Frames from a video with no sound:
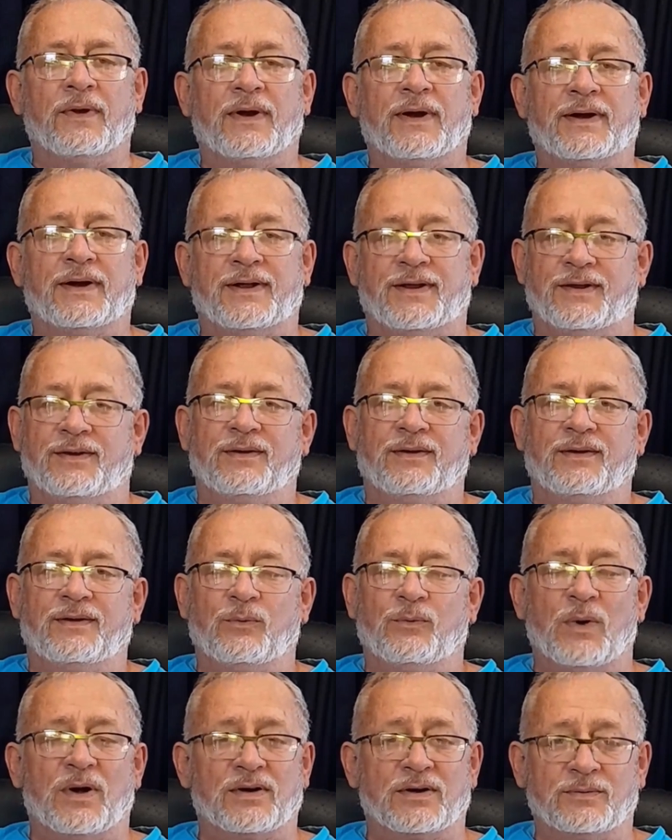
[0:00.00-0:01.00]
Hi,
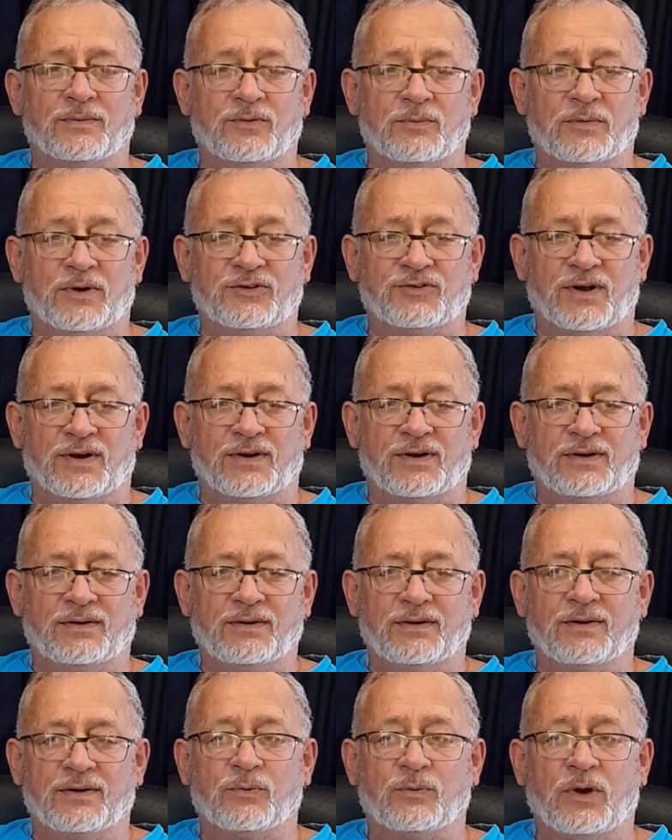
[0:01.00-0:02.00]
welcome to my
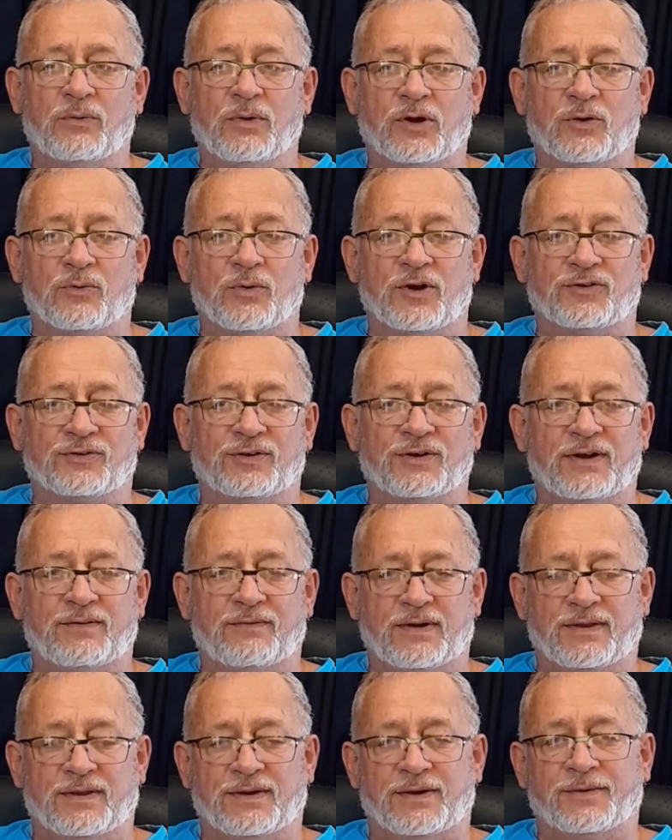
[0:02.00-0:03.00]
channel where we question
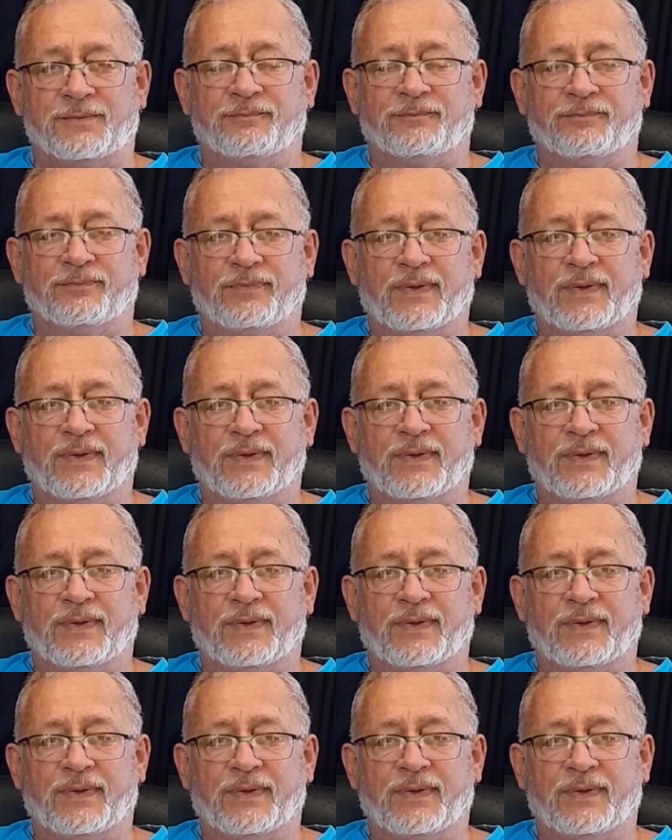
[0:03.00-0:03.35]
everything.